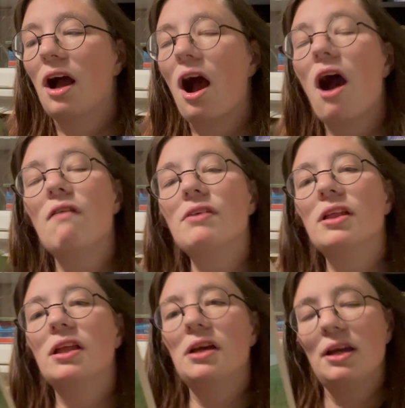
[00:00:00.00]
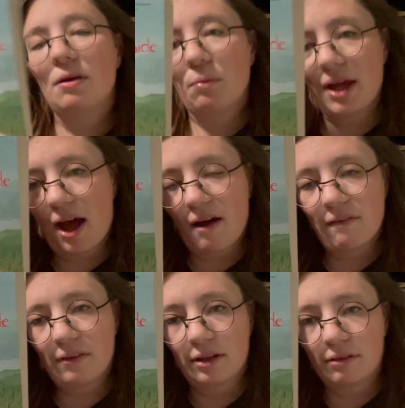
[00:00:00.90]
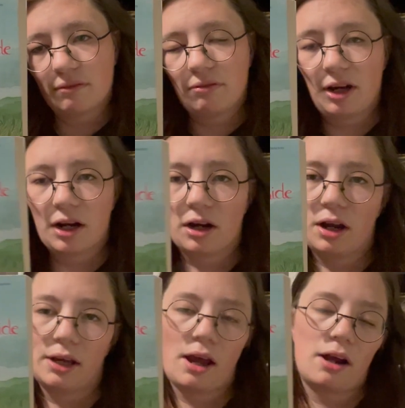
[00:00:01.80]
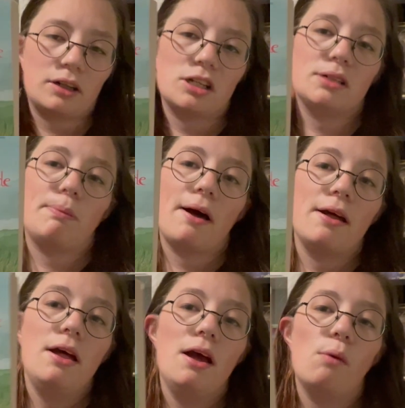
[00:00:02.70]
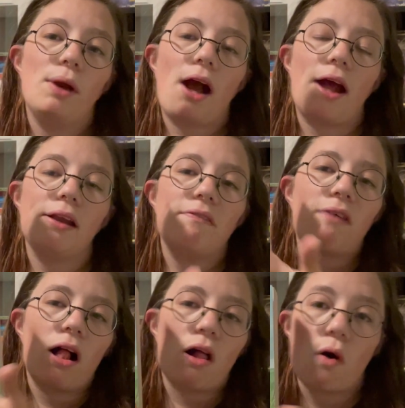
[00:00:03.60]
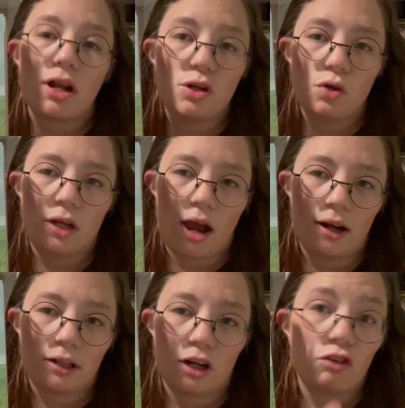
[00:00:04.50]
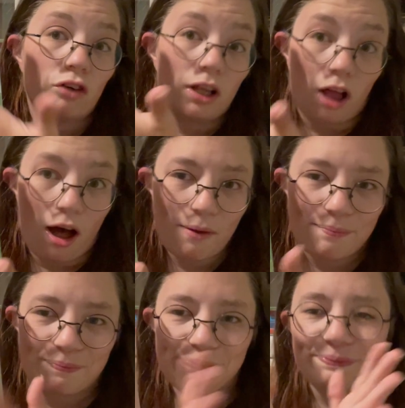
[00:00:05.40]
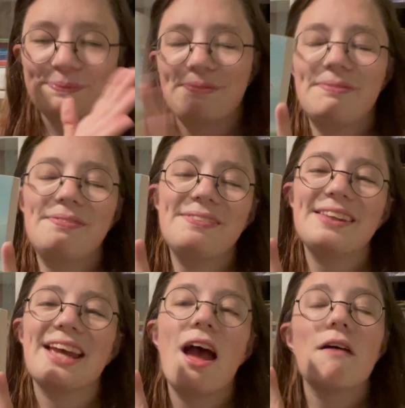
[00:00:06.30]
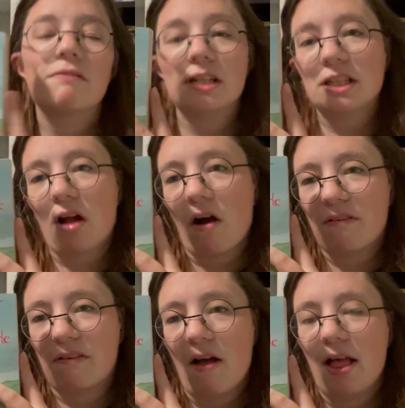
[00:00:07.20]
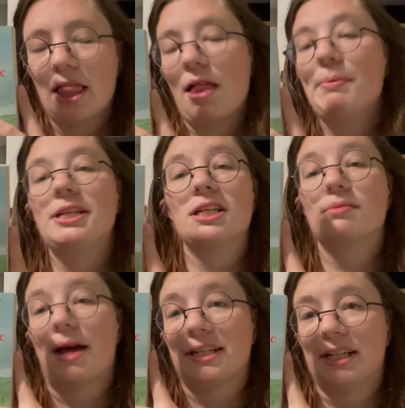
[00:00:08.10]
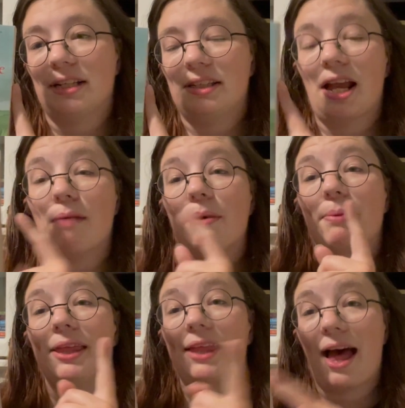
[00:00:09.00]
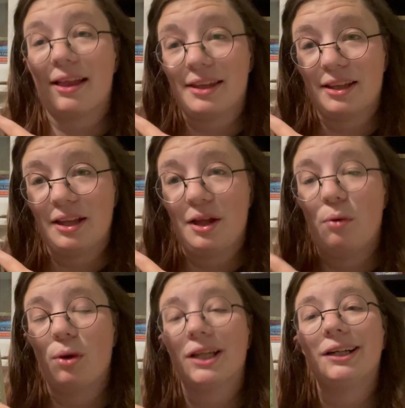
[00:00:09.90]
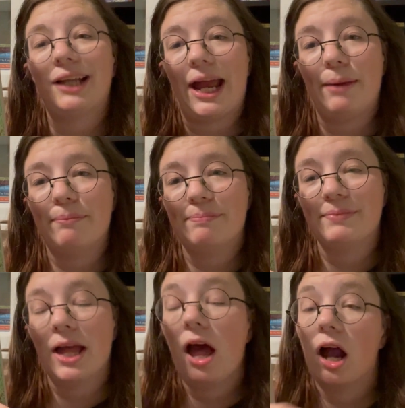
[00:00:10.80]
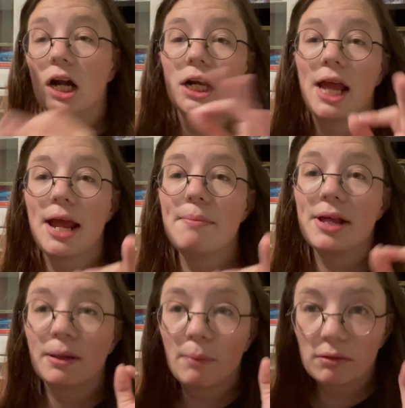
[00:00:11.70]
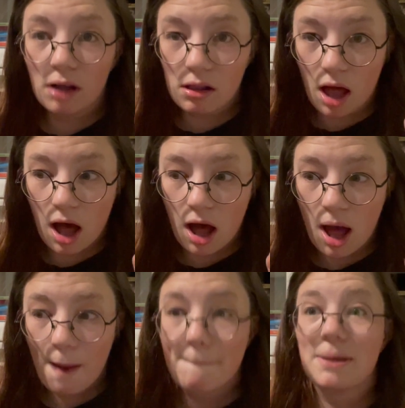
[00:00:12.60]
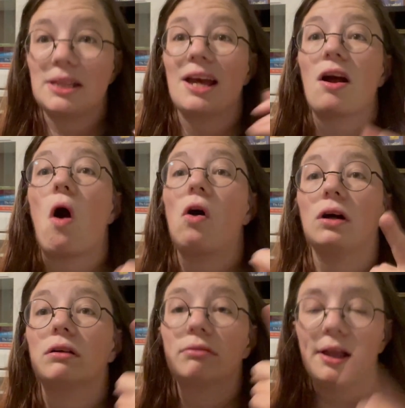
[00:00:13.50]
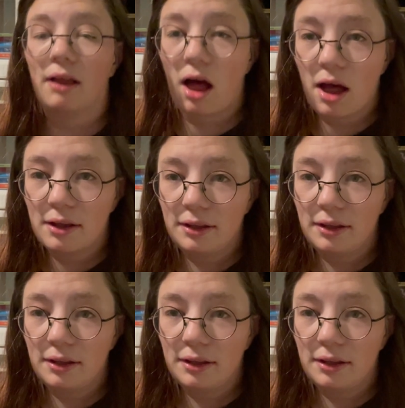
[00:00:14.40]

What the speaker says: obviously we have reoccurring characters, but we kind of follow a new character, Rilla. First off, let me just mention that I'm obsessed with her name. Her name is Marilla, but they call her Rilla.